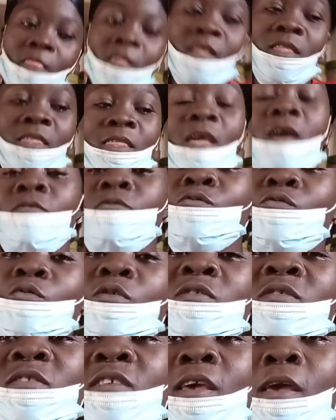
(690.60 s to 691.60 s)
Thanks
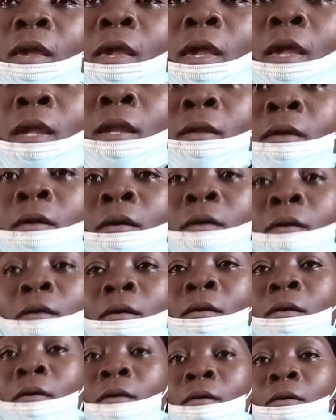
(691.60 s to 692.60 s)
once again.
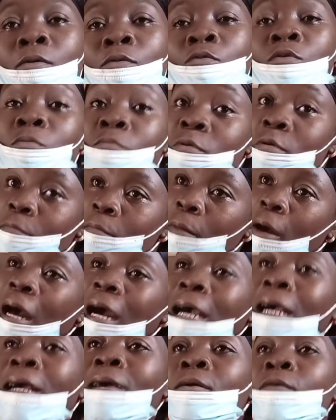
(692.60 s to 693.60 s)
We'll be back
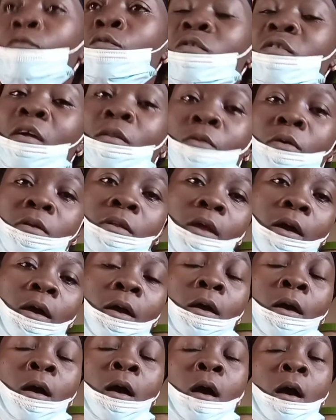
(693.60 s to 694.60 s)
with another
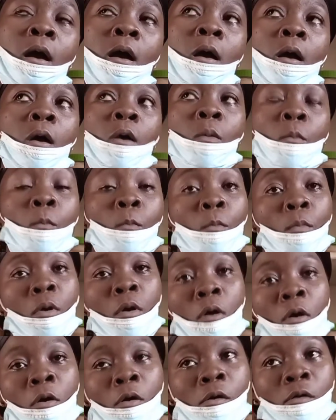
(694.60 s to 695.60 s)

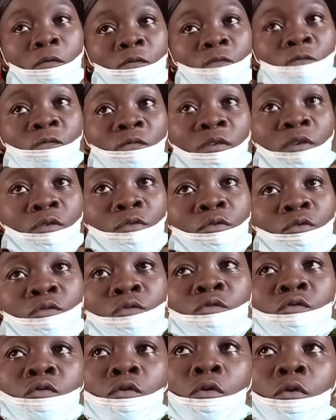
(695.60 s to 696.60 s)
more videos
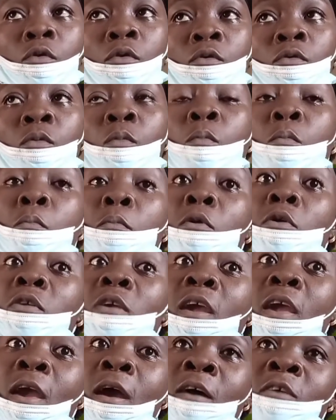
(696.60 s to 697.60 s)
on body
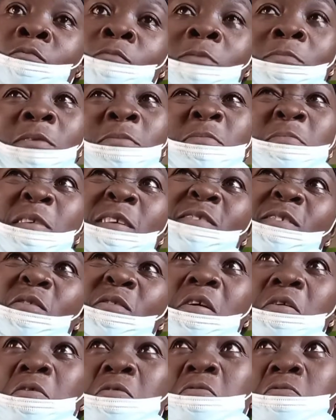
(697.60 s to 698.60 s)
enhancement. Maybe next time
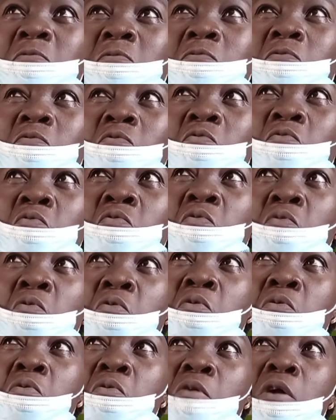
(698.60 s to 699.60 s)
we're going to do
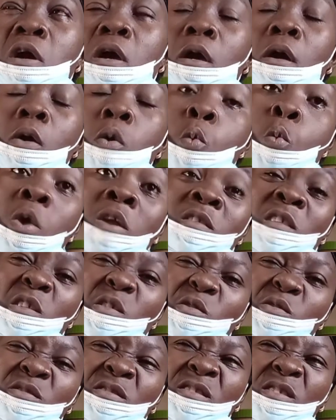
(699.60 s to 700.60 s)
weight
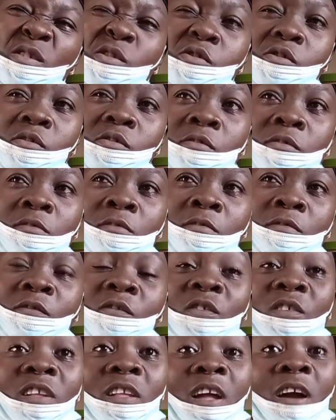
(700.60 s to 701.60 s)
loss or
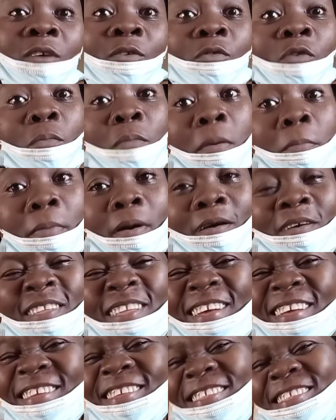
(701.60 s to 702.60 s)
flat tummy powder.
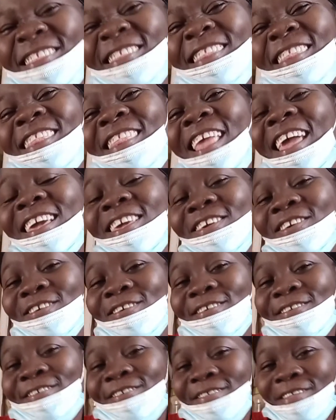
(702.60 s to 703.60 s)
Thank you.
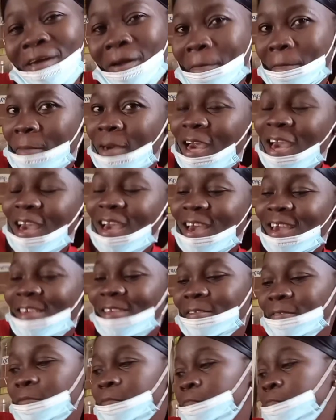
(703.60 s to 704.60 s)
Bye.